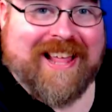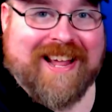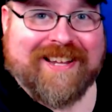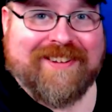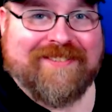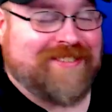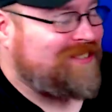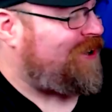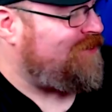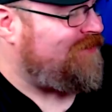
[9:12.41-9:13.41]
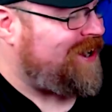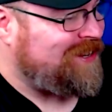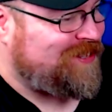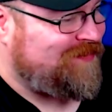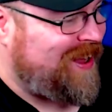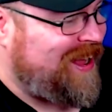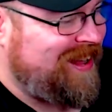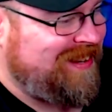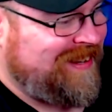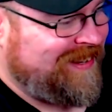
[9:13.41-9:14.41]
Thank you so much,
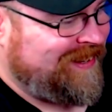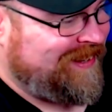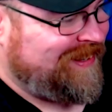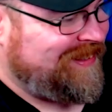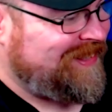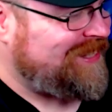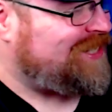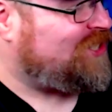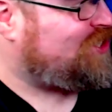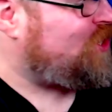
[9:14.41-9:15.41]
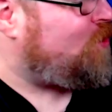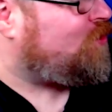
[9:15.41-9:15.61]
man. This is so